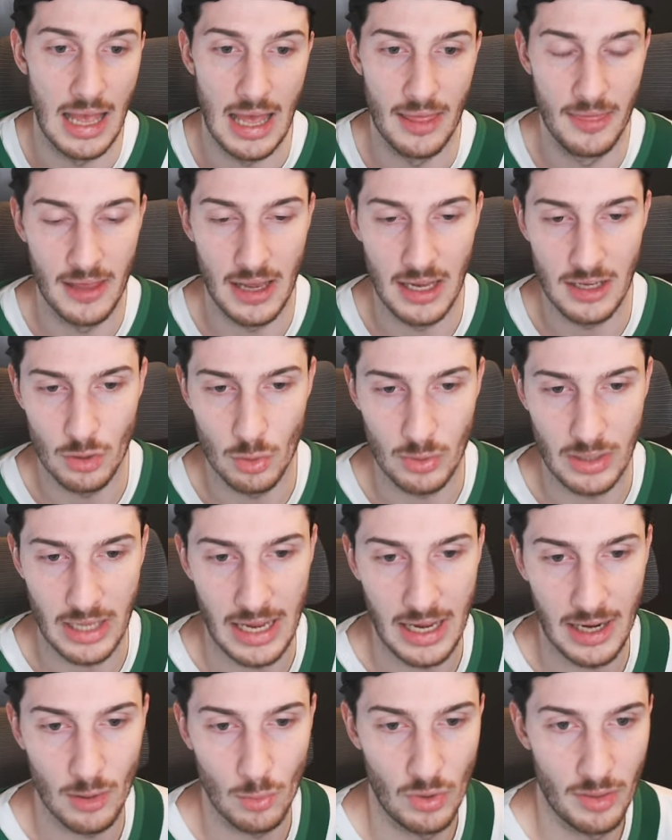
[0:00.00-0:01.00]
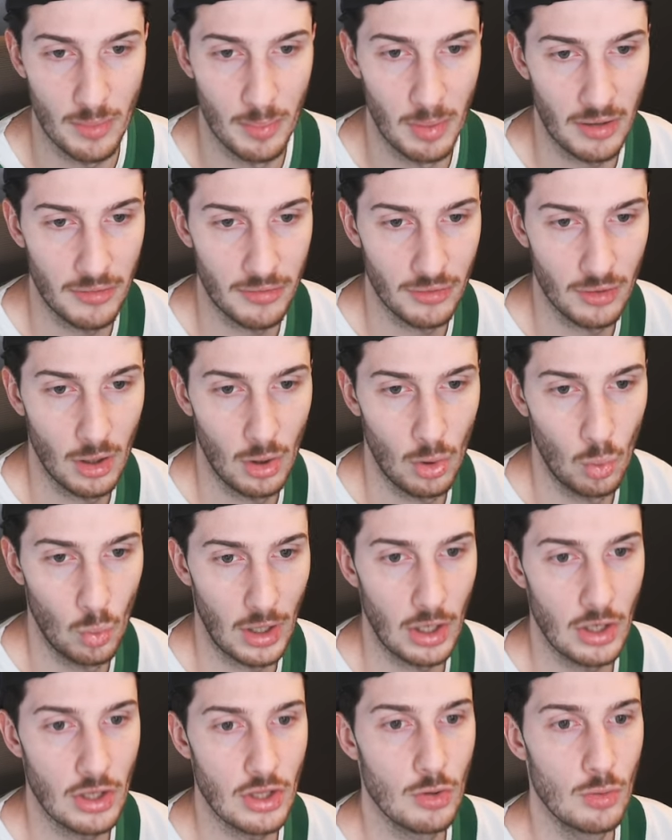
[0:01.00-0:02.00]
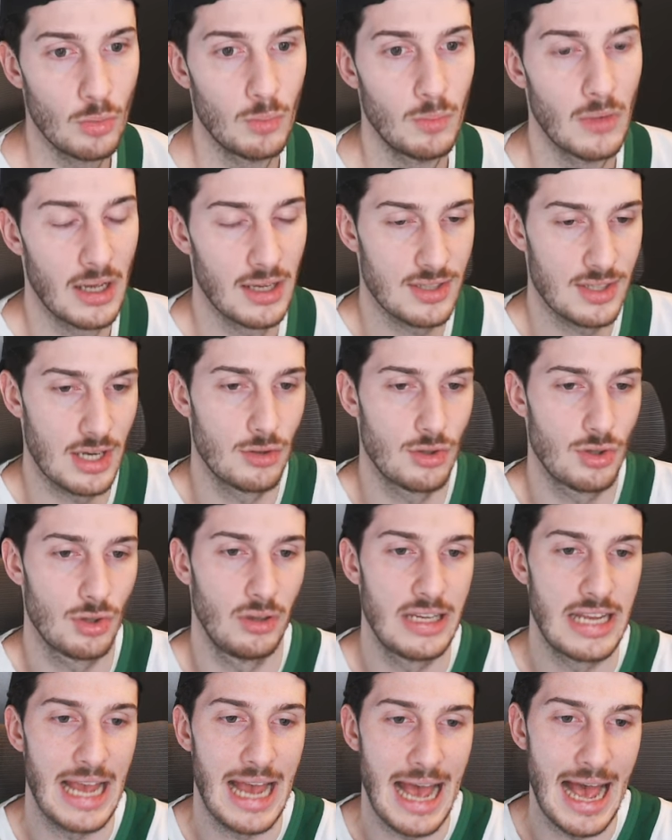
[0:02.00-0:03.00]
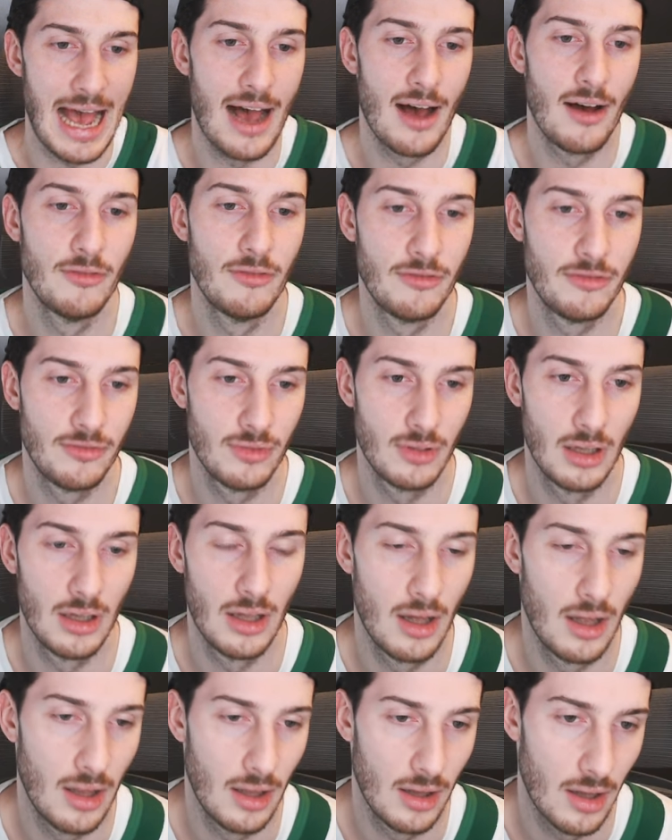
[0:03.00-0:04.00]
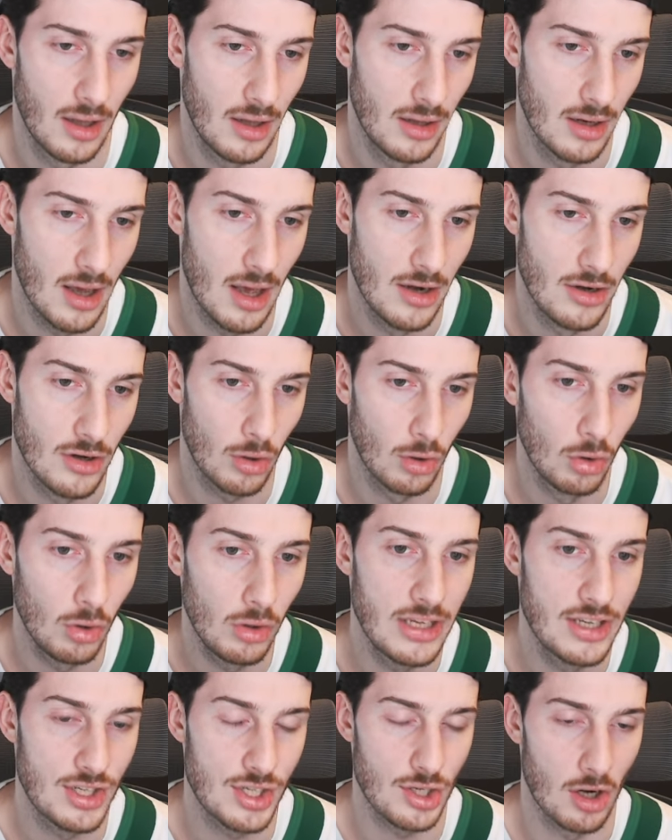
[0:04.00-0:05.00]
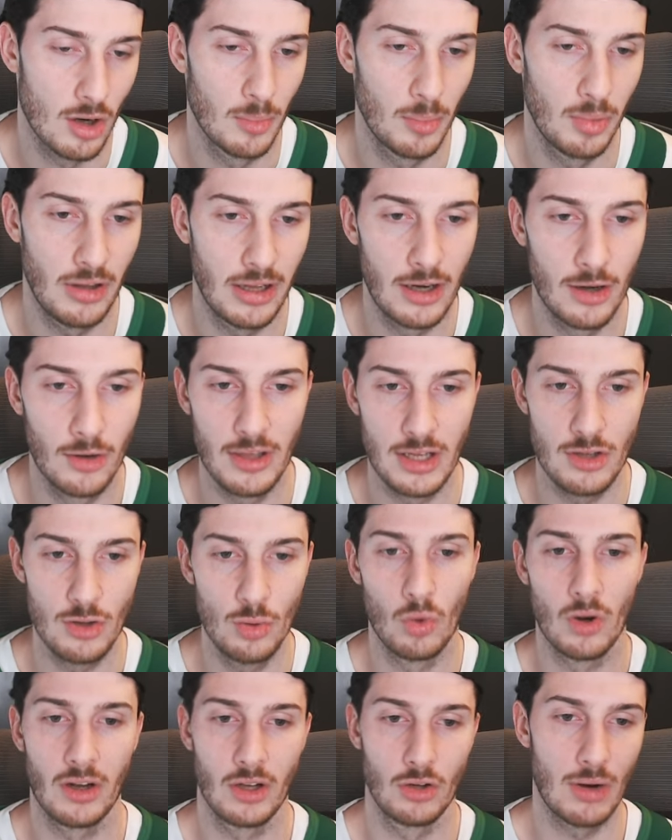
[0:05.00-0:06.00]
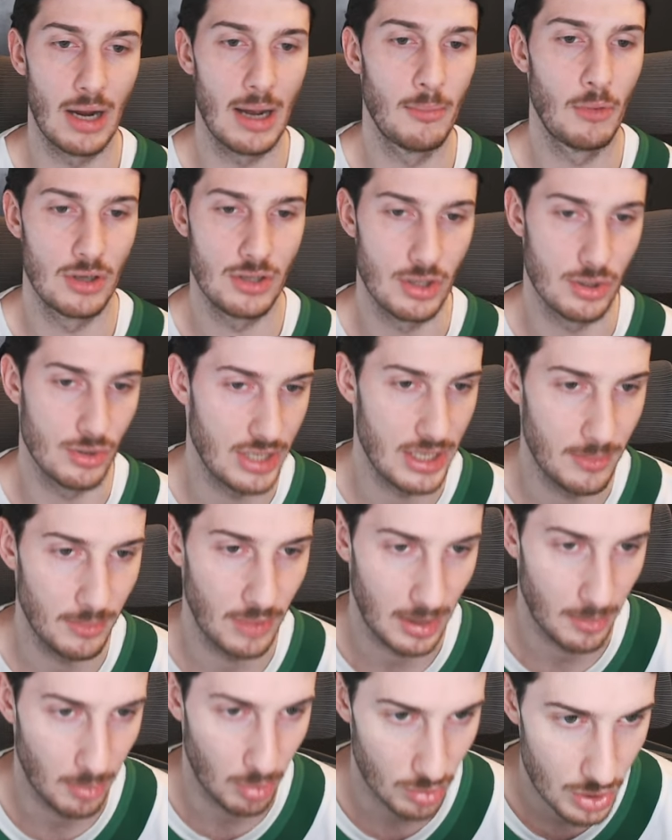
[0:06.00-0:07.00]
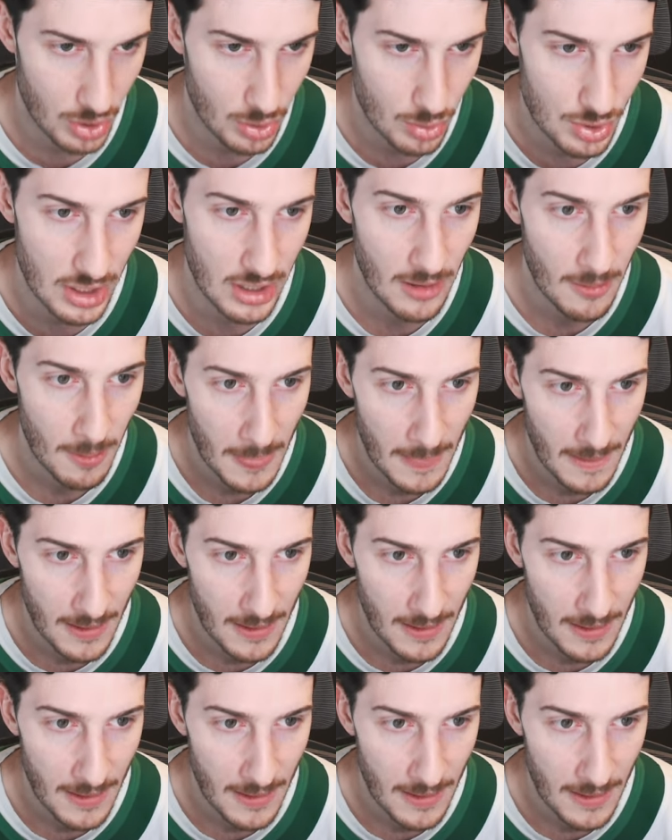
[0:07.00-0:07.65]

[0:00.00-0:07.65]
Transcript: that you can with Buffalo, where you essentially have uh, an early start player that you want to grab onto your team, like Bertuzzi.